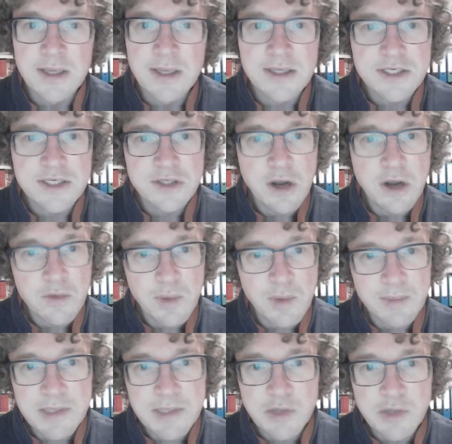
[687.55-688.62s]
the stock will
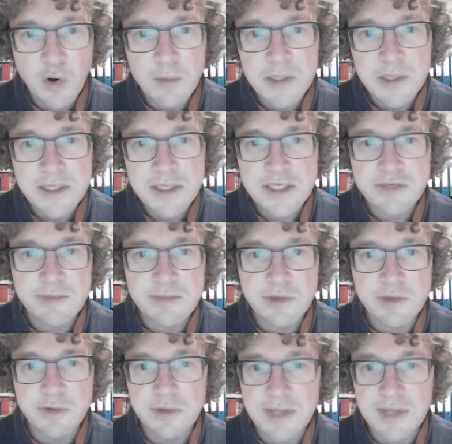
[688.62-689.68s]
be normally distributed.